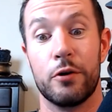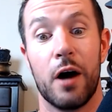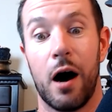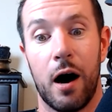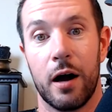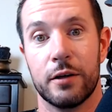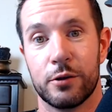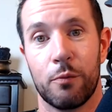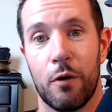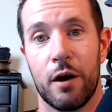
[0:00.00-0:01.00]
good
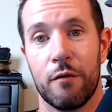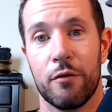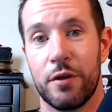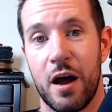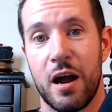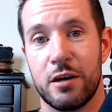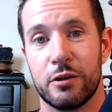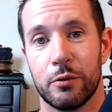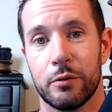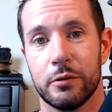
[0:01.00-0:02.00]
guys or whatever, the
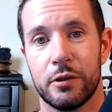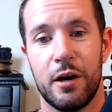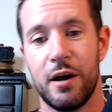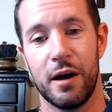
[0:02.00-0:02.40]
angels,